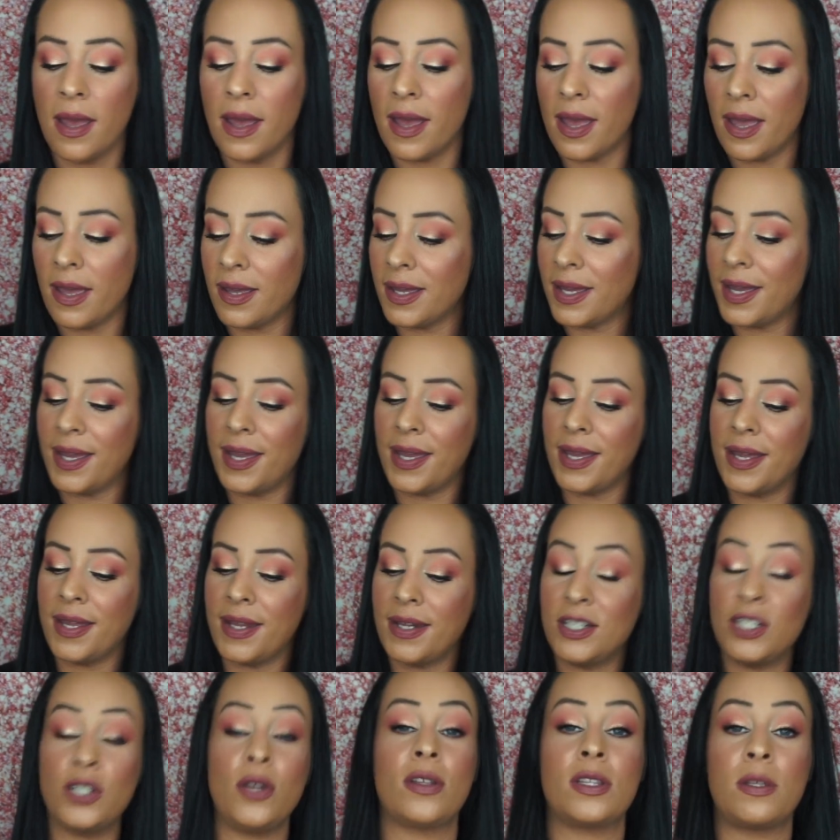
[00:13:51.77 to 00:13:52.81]

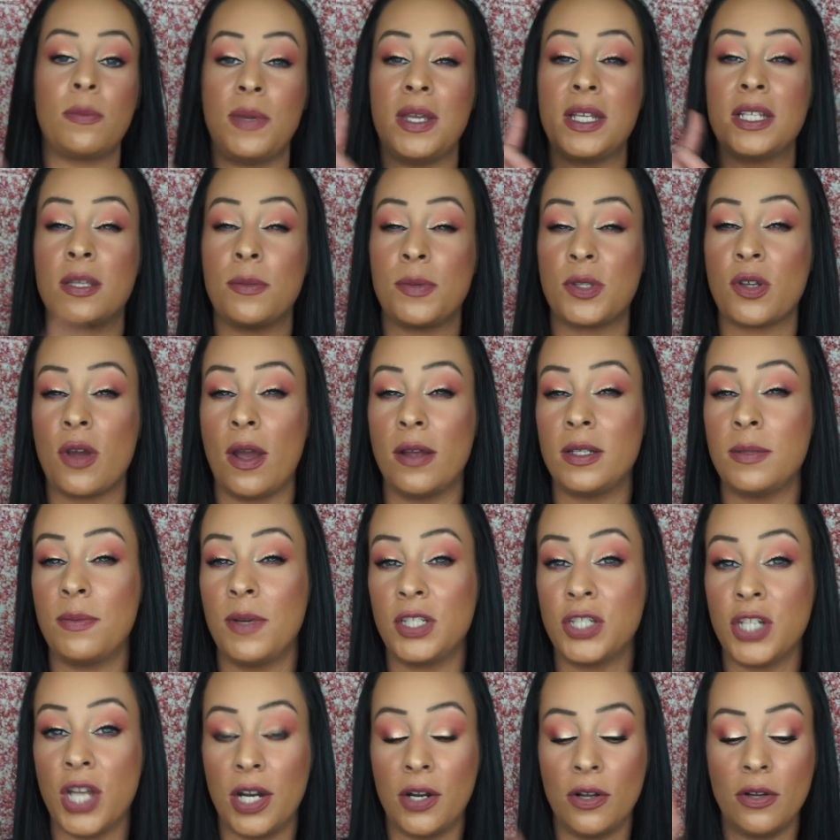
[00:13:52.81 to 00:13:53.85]
And you have to be subscribed to my
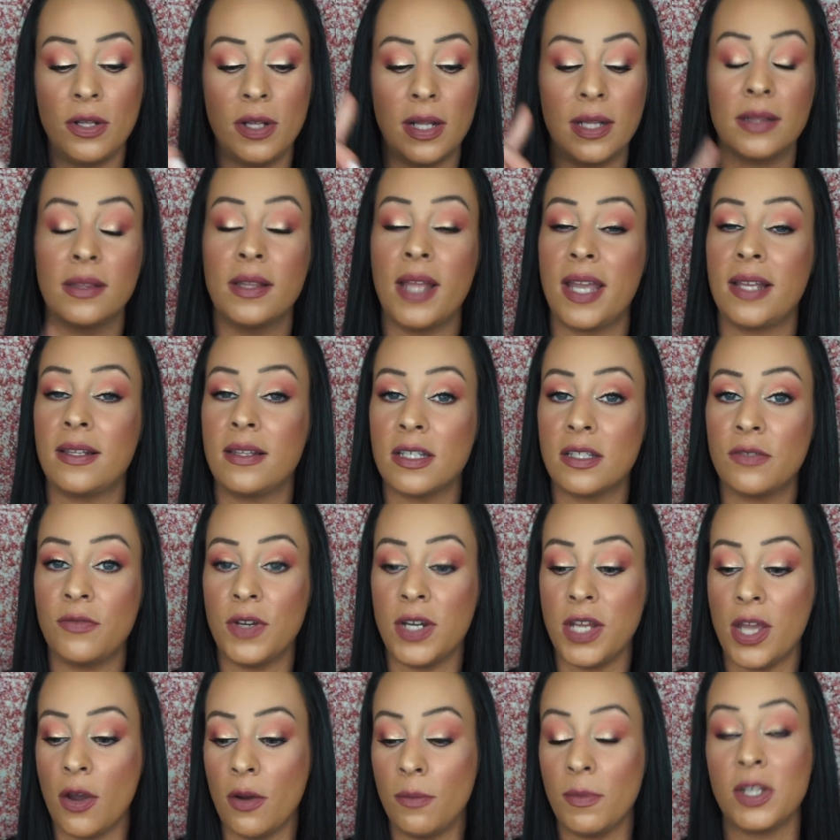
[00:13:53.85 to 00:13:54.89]
channel, like this
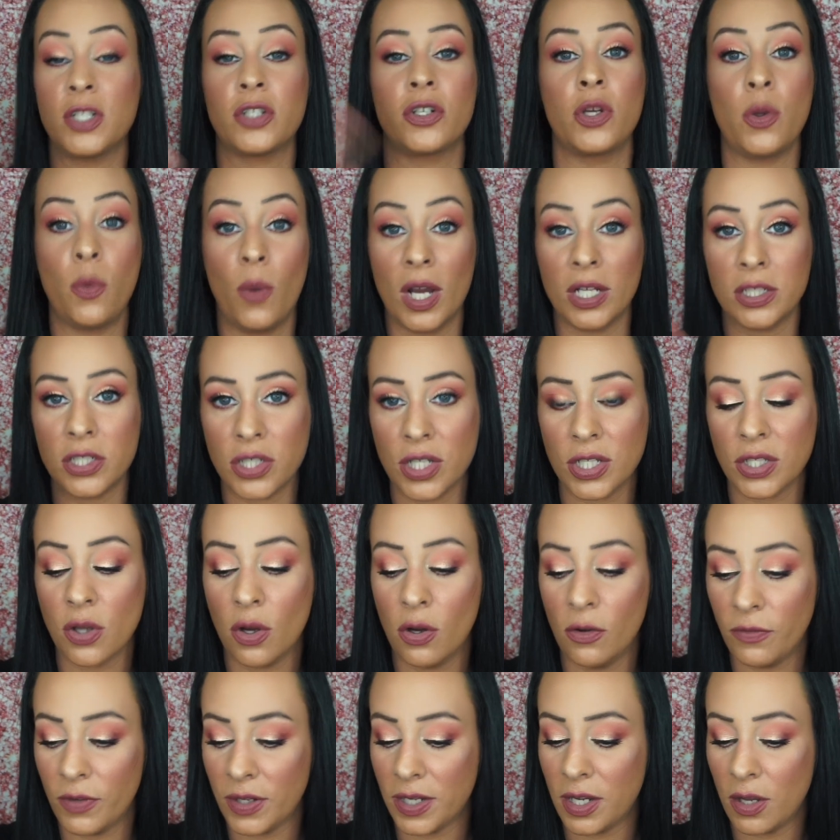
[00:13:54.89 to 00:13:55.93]
video. Make sure you watch this
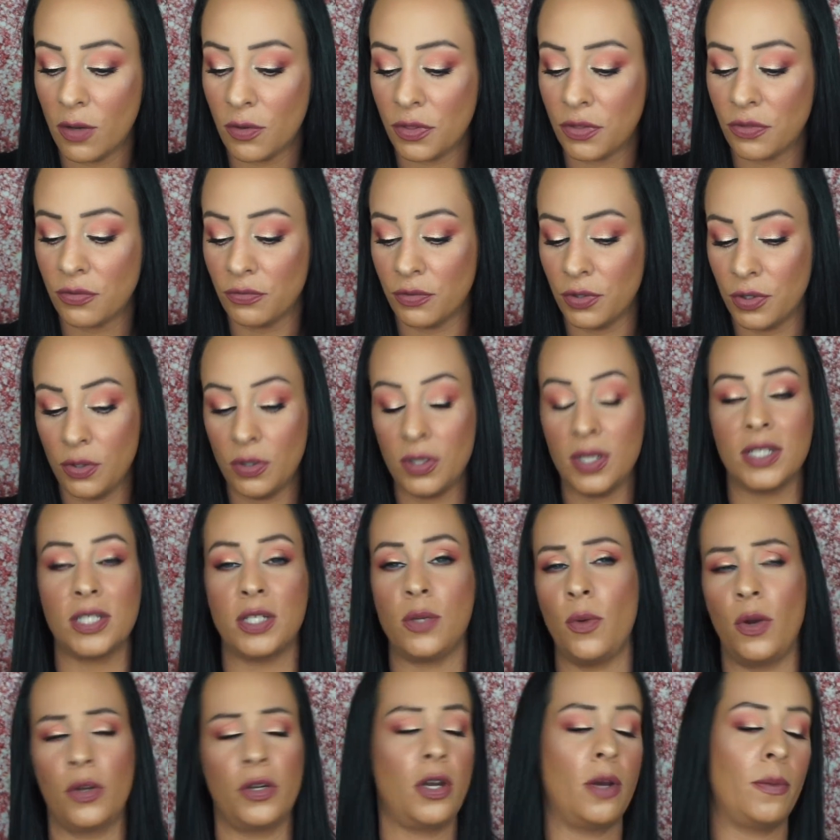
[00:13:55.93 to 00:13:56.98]
whole video through because you
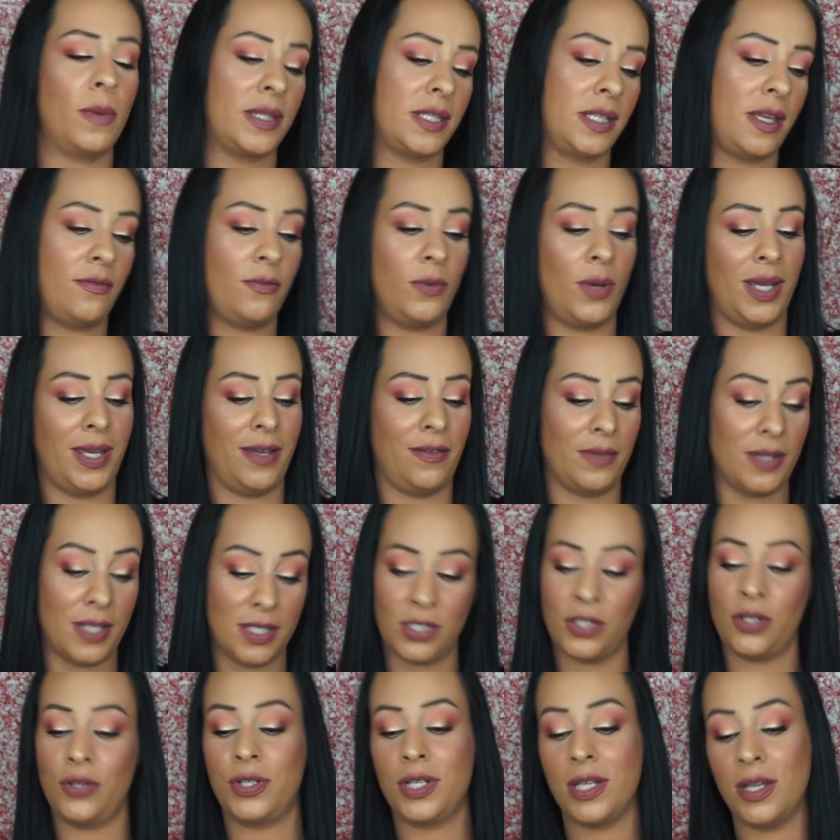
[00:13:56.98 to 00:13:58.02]
won't know about the giveaway
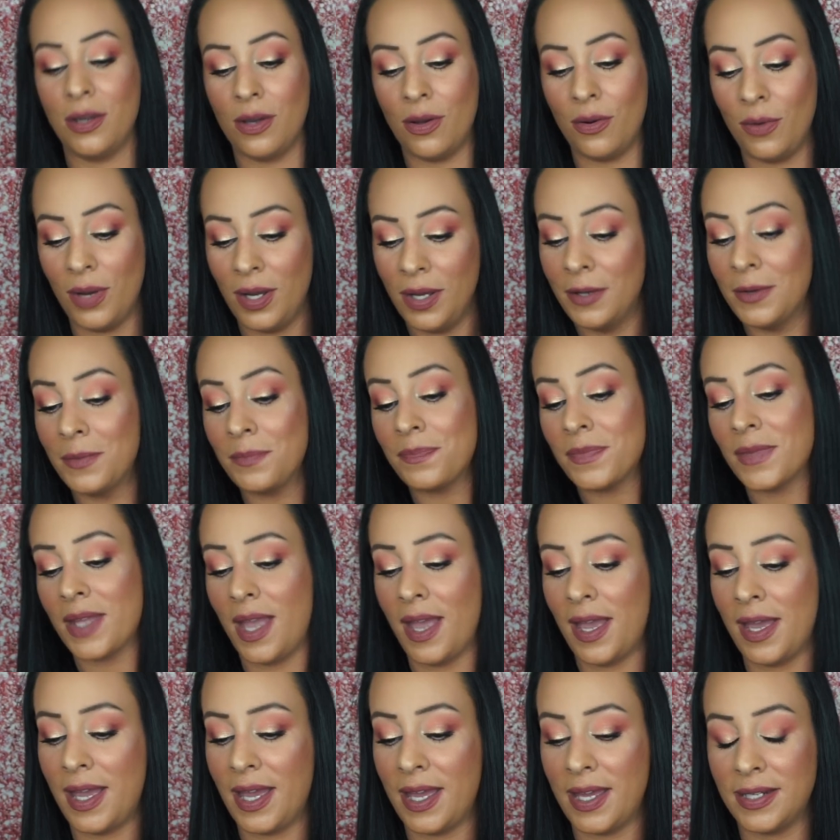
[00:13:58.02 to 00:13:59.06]
unless you do.
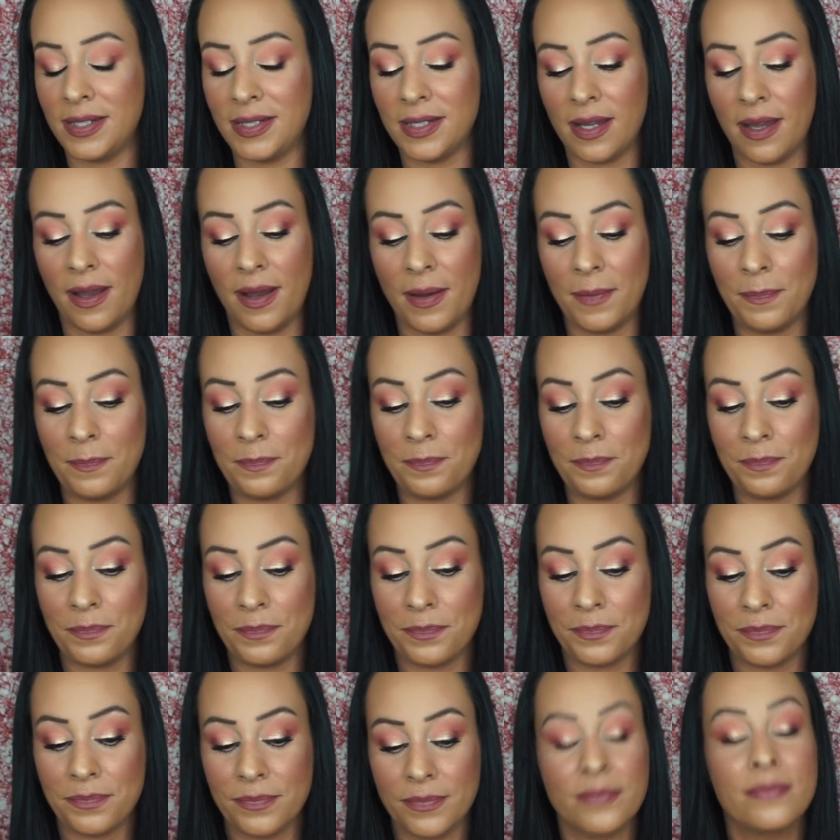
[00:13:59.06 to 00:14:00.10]
And
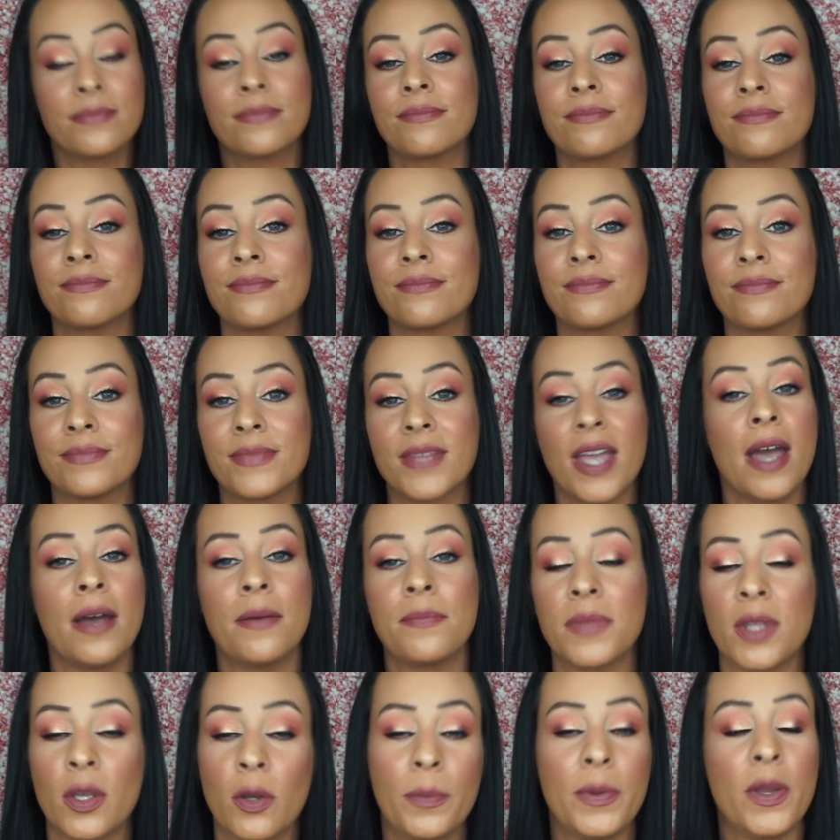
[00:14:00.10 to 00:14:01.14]
yeah,
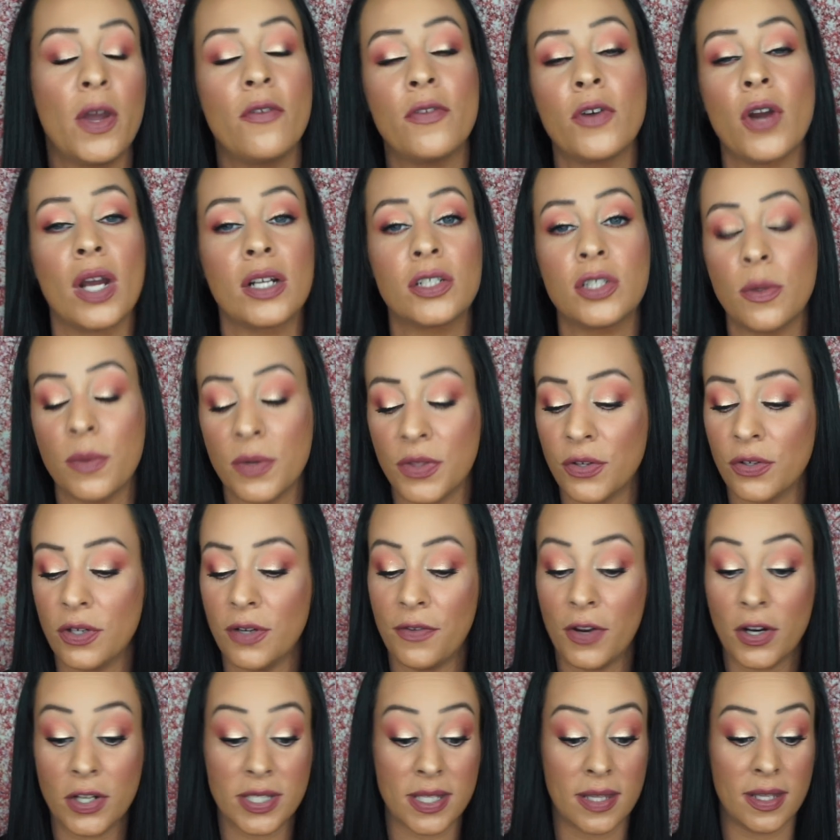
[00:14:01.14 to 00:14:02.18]
it'll be over October
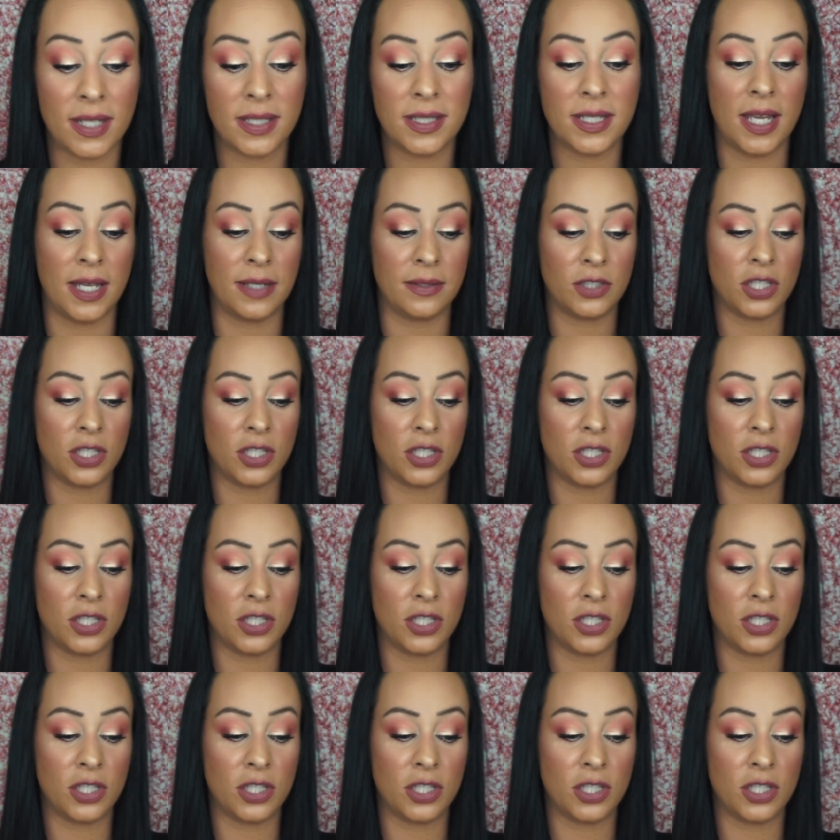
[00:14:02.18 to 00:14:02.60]
31st, and that's it.